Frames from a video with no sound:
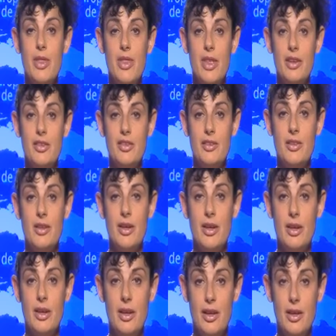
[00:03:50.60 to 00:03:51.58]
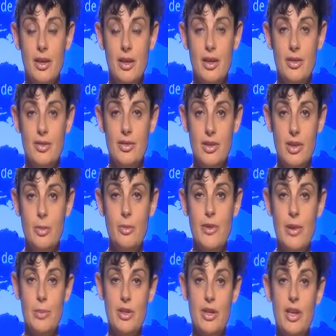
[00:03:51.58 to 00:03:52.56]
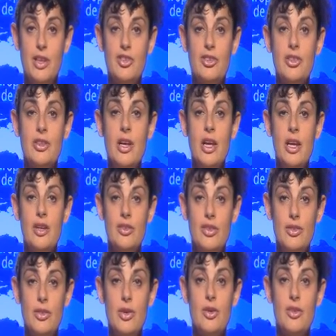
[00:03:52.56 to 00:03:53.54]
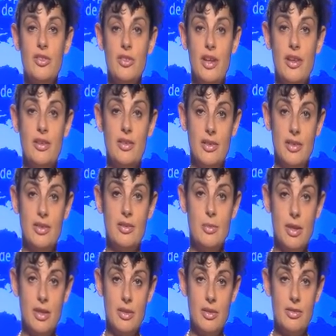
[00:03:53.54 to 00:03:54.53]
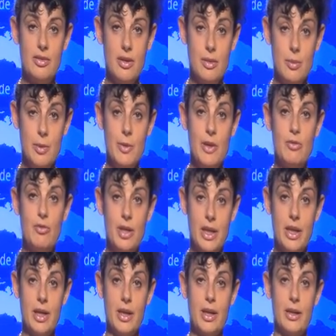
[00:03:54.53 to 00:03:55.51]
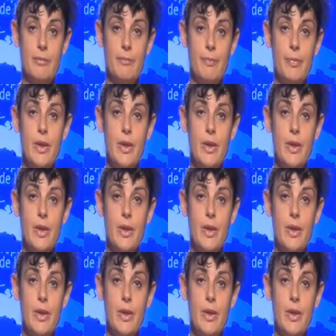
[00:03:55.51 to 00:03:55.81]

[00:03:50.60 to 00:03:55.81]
this type of application does not set the 6 month time limit running again.